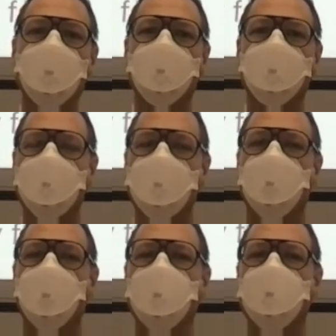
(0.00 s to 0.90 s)

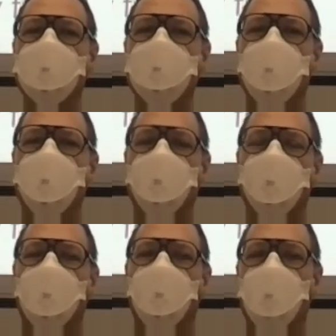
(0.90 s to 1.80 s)
Still, it's not,
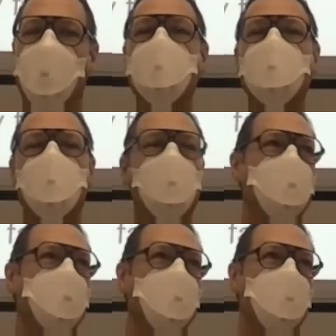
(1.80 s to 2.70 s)
now it's
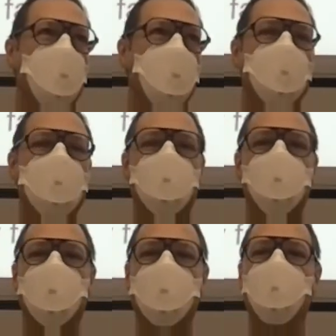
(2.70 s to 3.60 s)
commercially available.
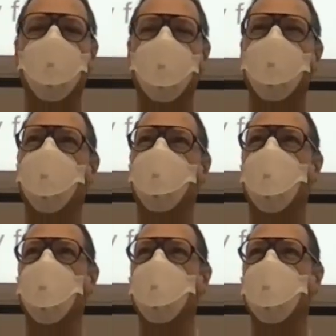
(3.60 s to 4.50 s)
So if you have enough
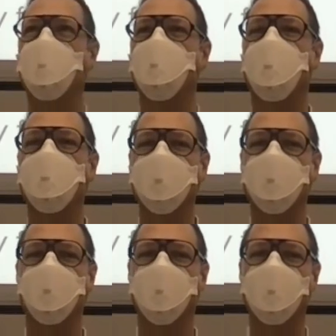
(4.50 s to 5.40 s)
money, you can buy it.
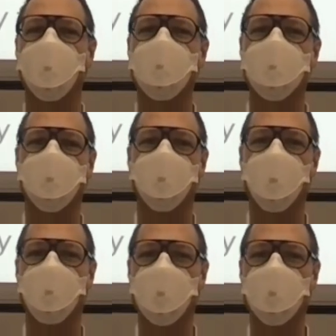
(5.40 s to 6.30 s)
It's
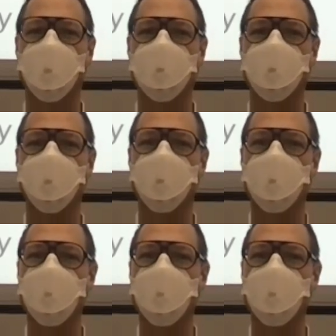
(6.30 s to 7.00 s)
very expensive.